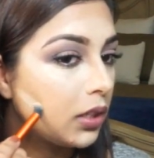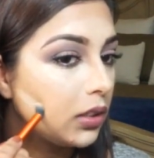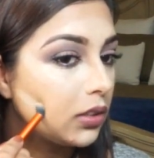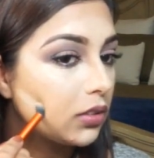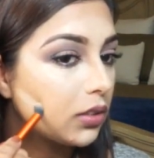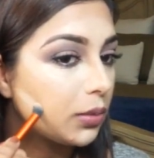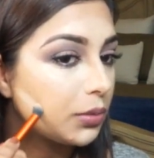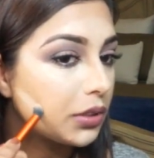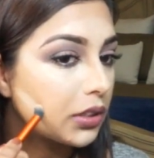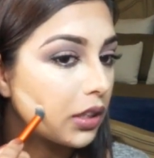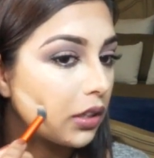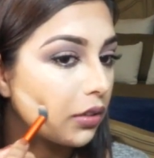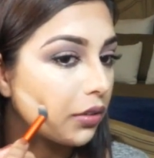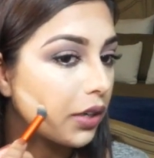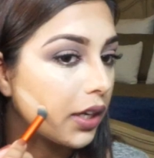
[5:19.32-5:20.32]
So I'm just
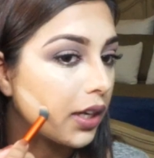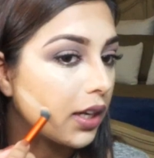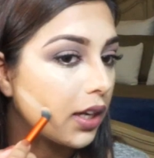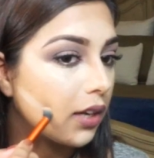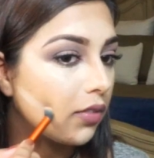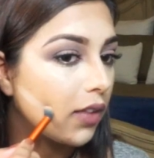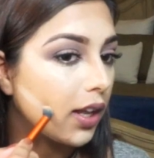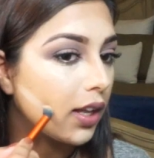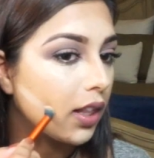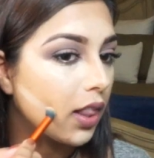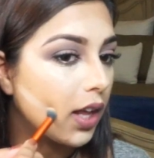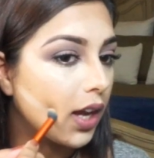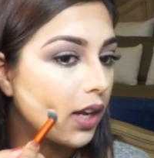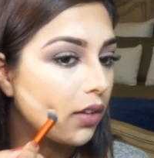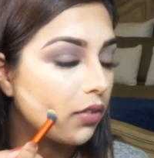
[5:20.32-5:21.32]
gonna create kind of like a
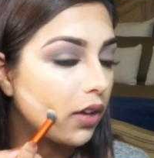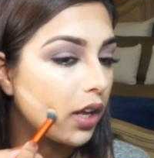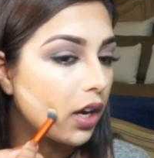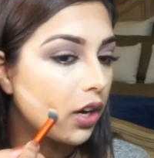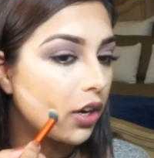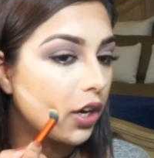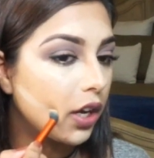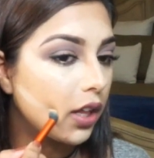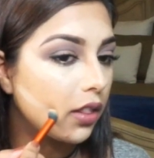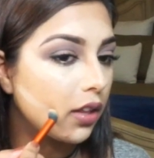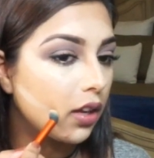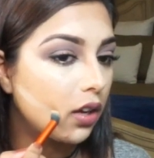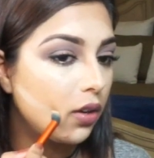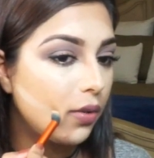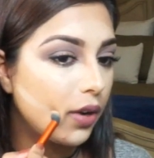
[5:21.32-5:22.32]
line right underneath
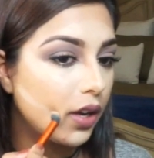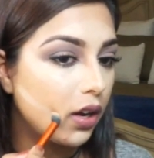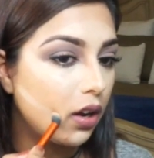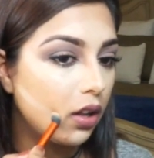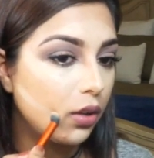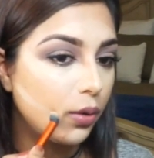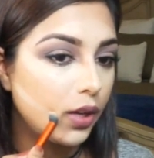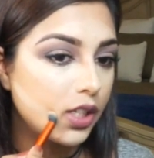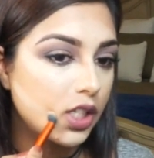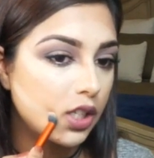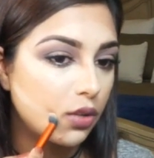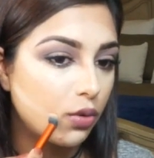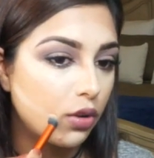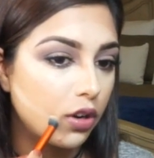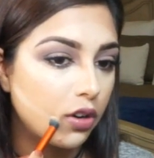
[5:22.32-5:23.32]
it, going all the way to
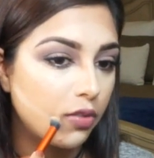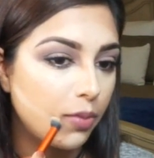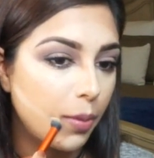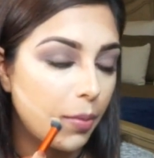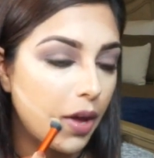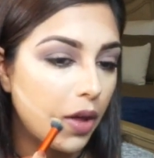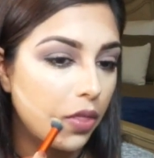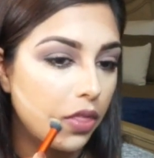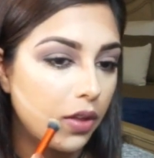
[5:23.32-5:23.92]
the corner of my mouth.